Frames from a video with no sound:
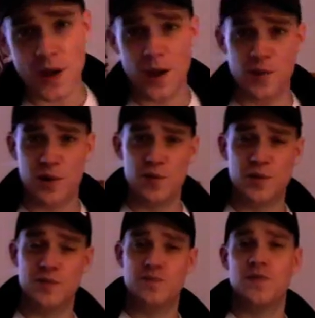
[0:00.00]
at the
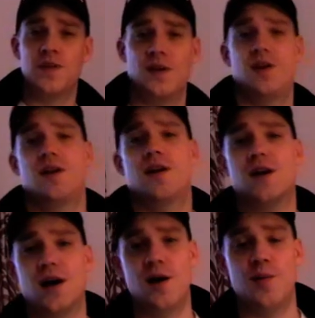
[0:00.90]

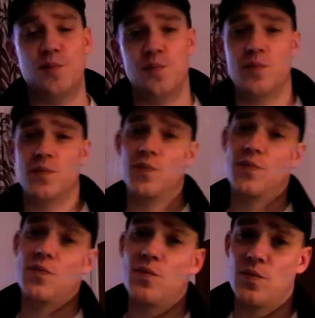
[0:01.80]
moment.
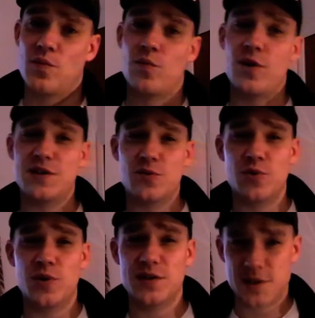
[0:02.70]
Why is it called
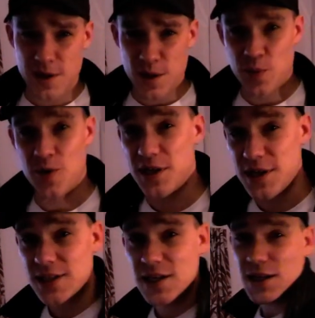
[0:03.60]
the 1-star? Pretty
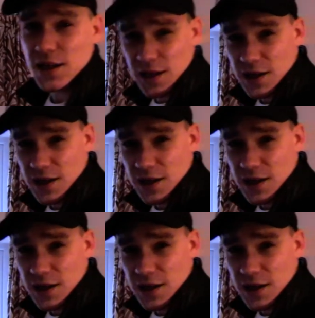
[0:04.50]
easy.